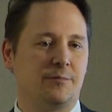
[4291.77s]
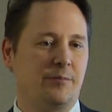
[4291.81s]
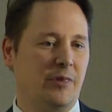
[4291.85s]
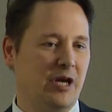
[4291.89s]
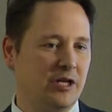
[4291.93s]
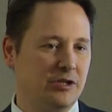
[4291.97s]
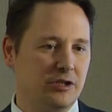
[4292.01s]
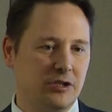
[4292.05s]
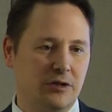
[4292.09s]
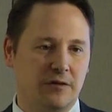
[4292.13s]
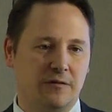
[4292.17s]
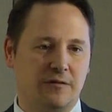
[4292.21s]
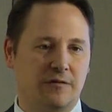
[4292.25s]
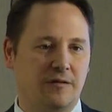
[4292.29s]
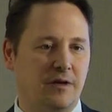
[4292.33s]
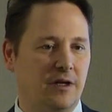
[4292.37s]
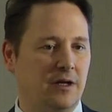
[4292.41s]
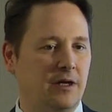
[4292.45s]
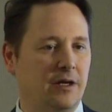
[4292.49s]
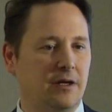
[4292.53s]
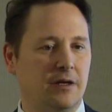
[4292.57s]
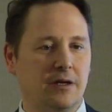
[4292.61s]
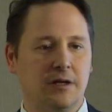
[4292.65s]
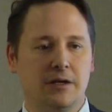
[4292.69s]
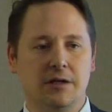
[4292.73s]
budget
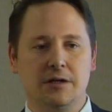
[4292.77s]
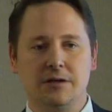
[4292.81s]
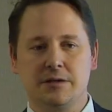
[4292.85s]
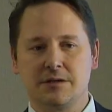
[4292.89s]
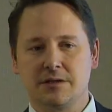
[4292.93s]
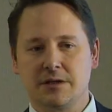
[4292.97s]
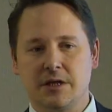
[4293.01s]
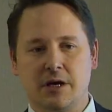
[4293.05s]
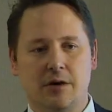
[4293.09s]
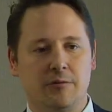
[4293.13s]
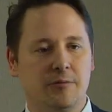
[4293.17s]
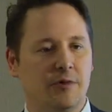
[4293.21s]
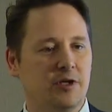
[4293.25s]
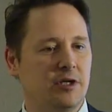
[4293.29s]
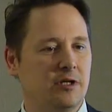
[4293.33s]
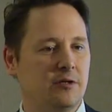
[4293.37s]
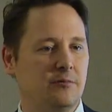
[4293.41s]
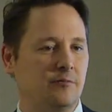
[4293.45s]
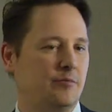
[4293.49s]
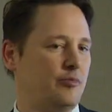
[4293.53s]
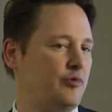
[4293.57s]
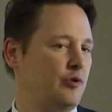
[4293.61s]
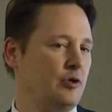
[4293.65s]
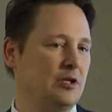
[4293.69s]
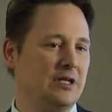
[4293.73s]
figures, how many
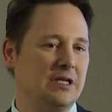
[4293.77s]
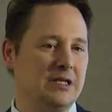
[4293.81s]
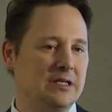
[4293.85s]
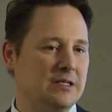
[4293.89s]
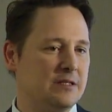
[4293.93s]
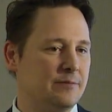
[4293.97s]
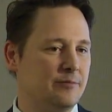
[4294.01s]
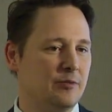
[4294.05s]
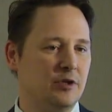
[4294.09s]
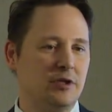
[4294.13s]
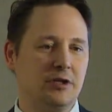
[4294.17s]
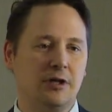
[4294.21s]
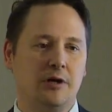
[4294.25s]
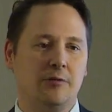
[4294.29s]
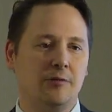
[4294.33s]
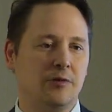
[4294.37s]
policemen,